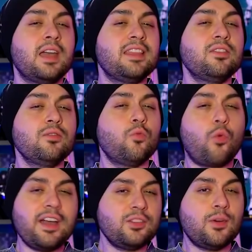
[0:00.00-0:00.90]
And
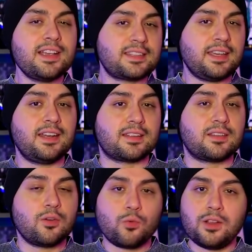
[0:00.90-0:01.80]
why do I say
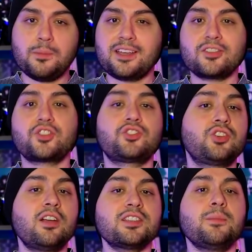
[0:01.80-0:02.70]
that? Well, because
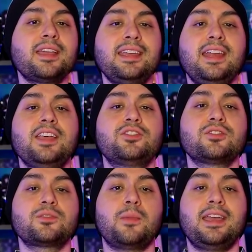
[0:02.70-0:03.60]
Char's
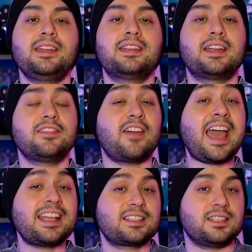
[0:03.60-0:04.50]
machinations made it that if
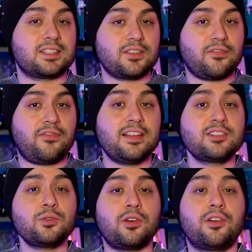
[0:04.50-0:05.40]
Axis fell
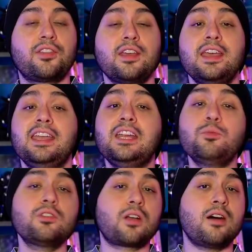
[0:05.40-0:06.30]
to Earth, it
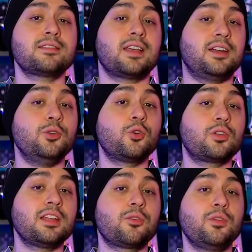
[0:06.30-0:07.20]
would cause a
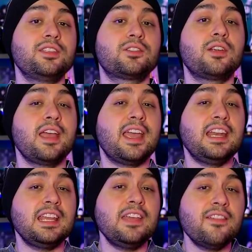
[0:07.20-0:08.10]
nuclear winter,
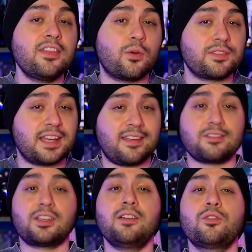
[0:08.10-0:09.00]
and even though the
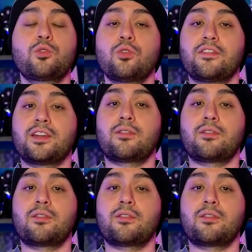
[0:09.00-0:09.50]
entire crew of the